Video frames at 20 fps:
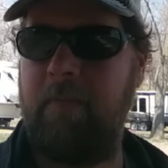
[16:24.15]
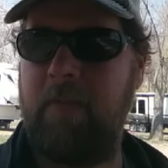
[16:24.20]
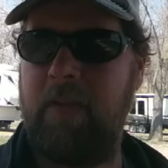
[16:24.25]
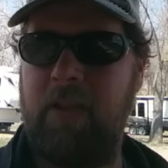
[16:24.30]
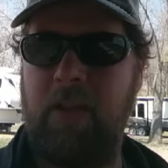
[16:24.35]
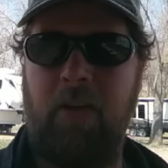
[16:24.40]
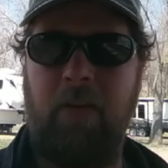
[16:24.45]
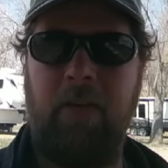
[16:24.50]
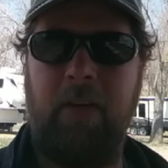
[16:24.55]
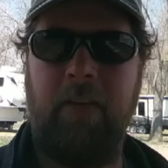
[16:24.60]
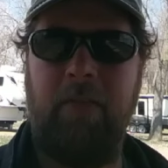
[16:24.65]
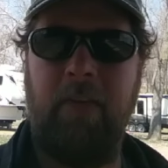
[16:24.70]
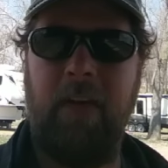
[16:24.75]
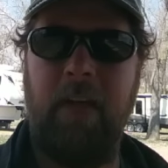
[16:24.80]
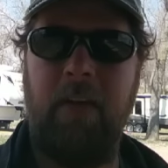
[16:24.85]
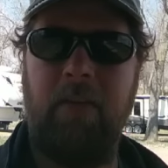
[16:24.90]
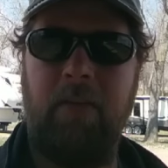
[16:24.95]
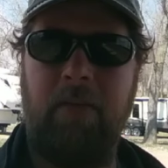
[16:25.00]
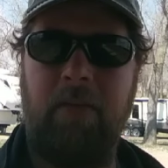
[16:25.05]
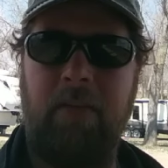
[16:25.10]
shown in
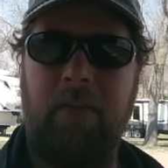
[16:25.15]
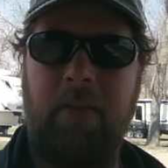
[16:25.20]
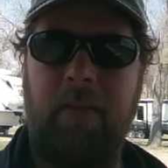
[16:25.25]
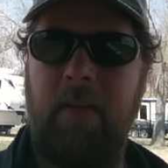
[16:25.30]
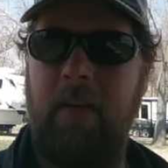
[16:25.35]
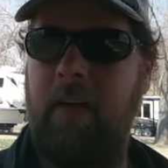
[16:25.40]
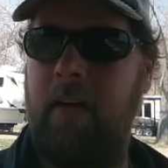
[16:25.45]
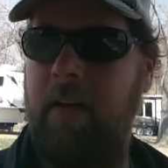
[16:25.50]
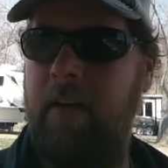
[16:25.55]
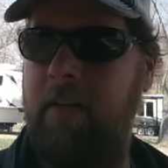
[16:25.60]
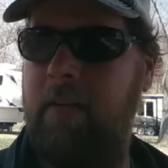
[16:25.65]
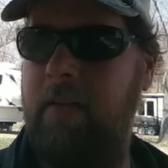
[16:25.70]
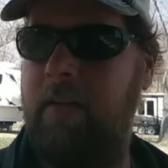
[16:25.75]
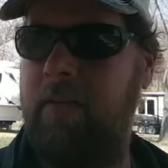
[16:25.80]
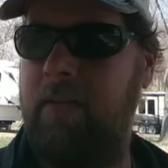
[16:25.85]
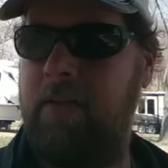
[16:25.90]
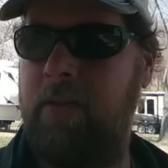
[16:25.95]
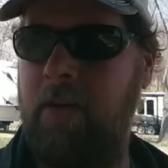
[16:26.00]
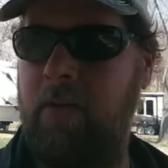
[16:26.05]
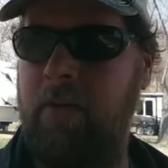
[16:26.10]

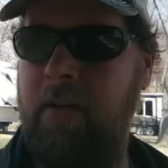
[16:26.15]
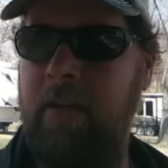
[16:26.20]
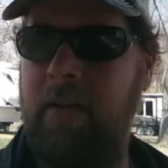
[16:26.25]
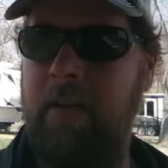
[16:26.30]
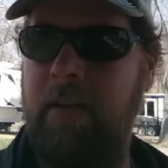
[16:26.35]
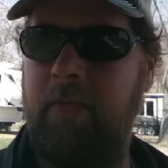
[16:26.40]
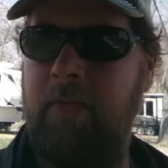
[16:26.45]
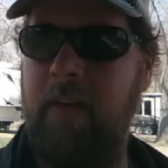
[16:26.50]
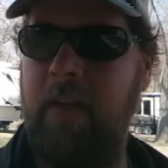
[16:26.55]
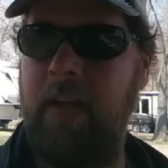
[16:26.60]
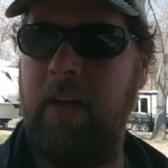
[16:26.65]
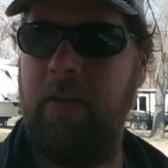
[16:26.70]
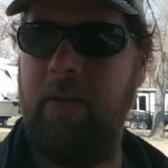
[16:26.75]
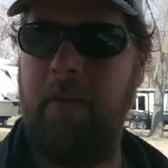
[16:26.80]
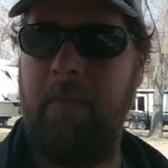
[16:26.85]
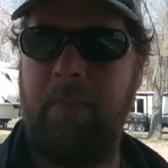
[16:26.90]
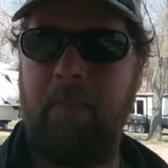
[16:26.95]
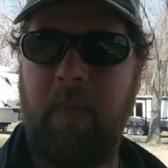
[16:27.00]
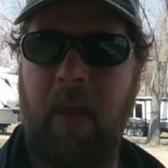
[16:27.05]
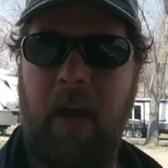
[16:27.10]
this
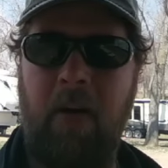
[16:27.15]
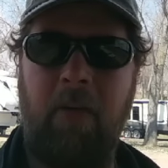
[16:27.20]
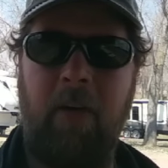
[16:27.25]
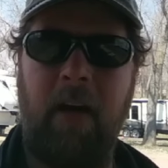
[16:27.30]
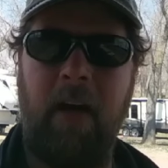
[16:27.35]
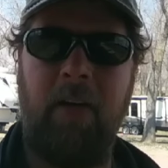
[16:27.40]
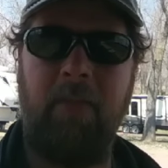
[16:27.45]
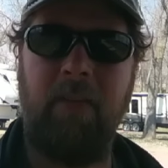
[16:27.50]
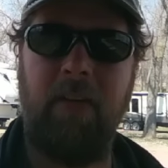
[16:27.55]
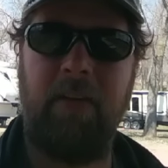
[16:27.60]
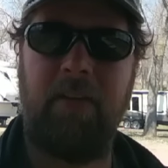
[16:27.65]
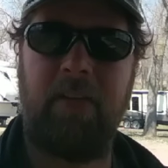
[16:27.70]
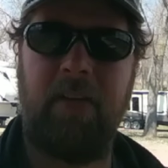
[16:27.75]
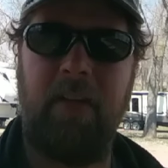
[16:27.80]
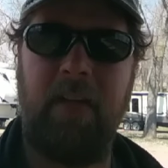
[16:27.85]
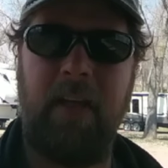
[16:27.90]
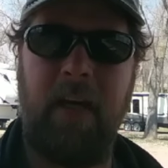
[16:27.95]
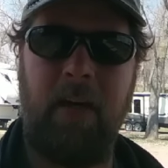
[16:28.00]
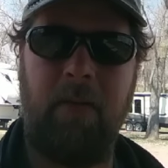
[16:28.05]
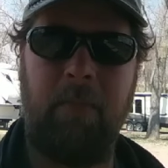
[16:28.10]
video, I will have
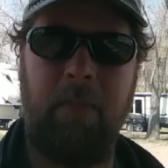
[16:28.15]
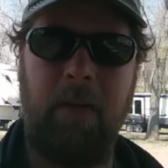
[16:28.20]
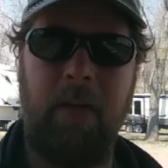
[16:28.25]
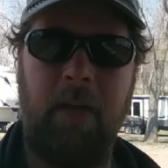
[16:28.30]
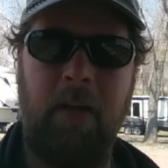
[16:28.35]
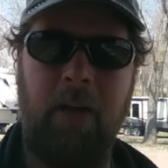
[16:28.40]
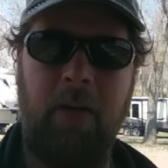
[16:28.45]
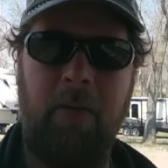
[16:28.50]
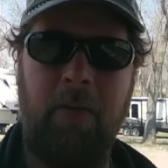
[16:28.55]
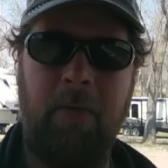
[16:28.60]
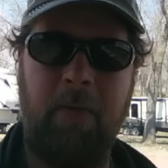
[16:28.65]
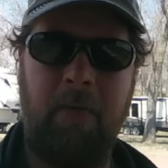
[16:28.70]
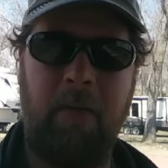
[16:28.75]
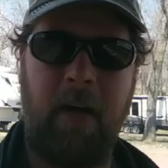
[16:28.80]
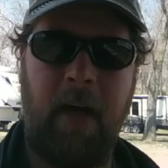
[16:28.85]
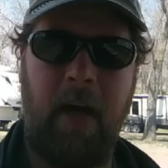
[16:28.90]
listed down below,